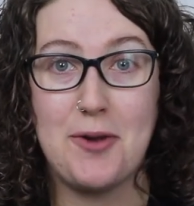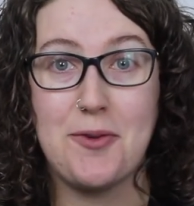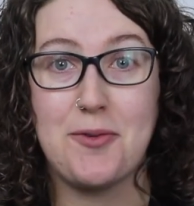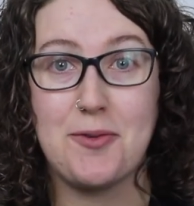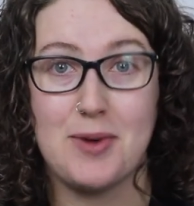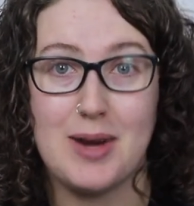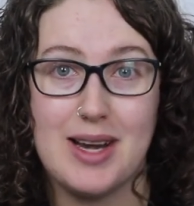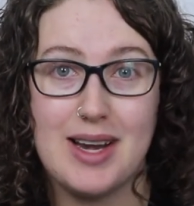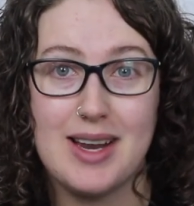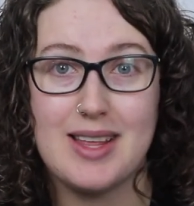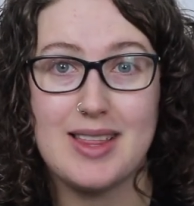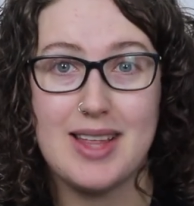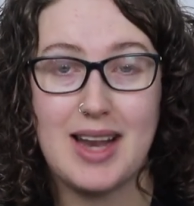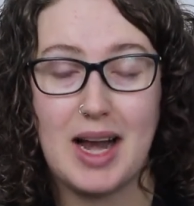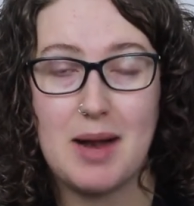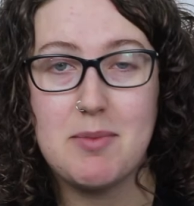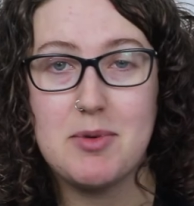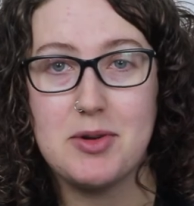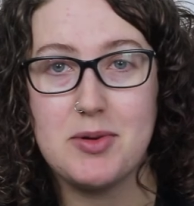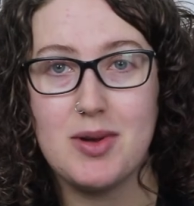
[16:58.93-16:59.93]
of reading that
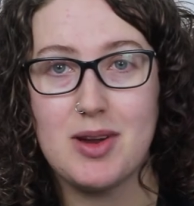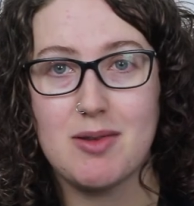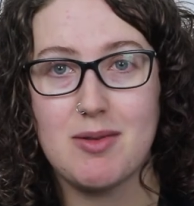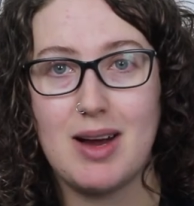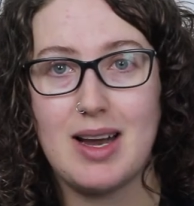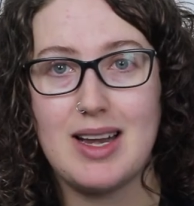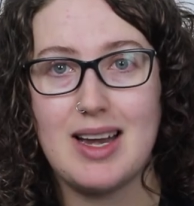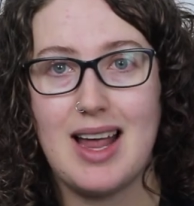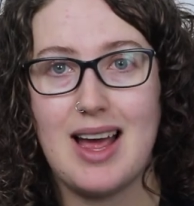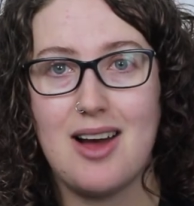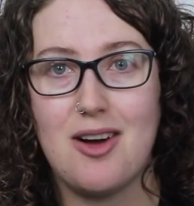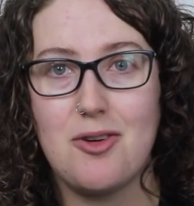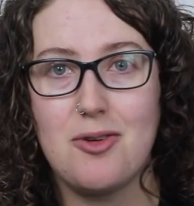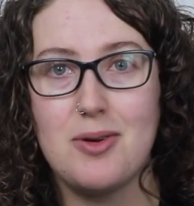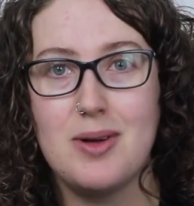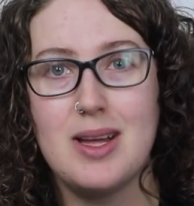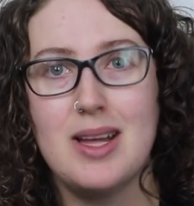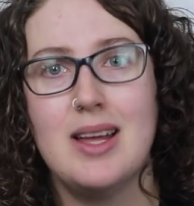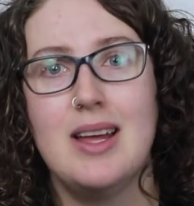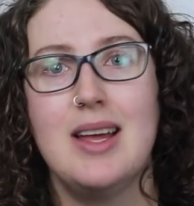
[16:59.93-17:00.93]
I'm doing right now.